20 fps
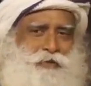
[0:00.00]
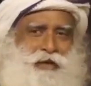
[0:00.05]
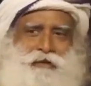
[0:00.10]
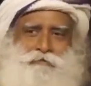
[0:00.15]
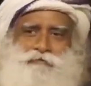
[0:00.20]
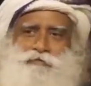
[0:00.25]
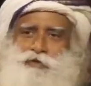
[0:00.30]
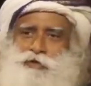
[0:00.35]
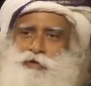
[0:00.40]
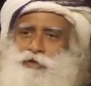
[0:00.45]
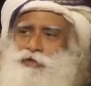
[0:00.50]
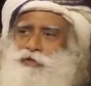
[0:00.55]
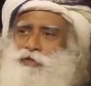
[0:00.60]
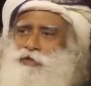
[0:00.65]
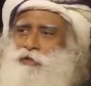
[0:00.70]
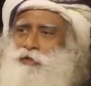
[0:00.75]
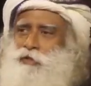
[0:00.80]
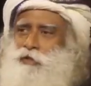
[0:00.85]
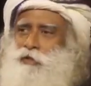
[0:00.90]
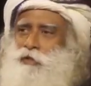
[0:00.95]
your
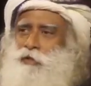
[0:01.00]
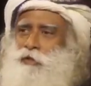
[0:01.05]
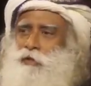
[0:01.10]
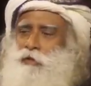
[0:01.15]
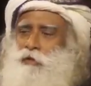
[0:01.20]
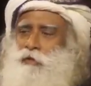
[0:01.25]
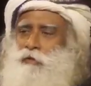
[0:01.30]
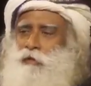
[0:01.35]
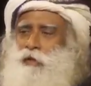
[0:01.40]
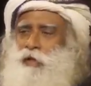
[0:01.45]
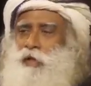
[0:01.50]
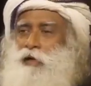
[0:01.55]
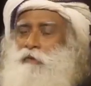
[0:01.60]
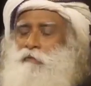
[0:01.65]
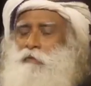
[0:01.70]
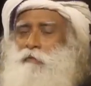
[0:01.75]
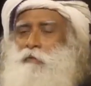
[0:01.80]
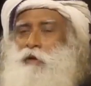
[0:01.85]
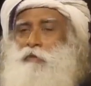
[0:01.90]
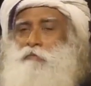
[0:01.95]
affluence, you can
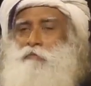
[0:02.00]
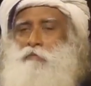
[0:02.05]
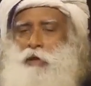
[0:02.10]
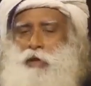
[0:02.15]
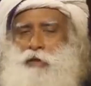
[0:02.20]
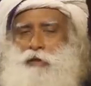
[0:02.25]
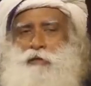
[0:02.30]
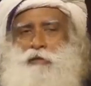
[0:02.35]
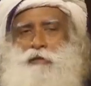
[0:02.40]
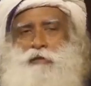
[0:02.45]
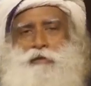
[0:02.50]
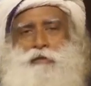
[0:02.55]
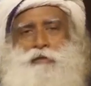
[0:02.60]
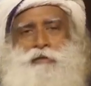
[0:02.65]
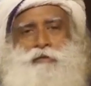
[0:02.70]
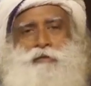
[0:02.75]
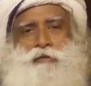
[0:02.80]
have a mud bath.